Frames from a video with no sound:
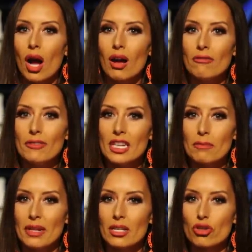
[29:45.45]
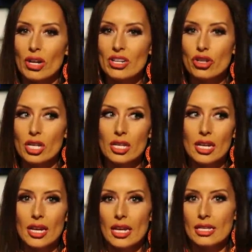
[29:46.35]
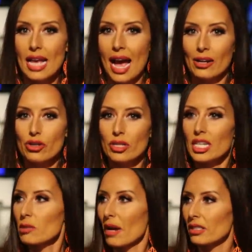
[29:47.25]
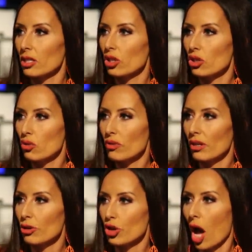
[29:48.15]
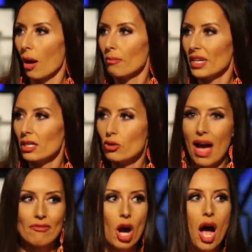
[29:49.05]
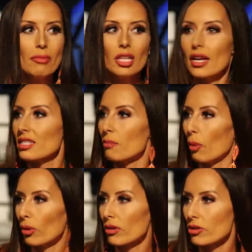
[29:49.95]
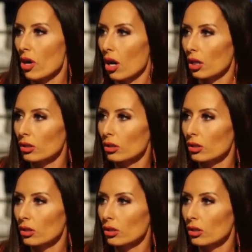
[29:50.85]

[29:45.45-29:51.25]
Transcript: of the administration is actually expected to do their job? Because you have Kamala as the border czar,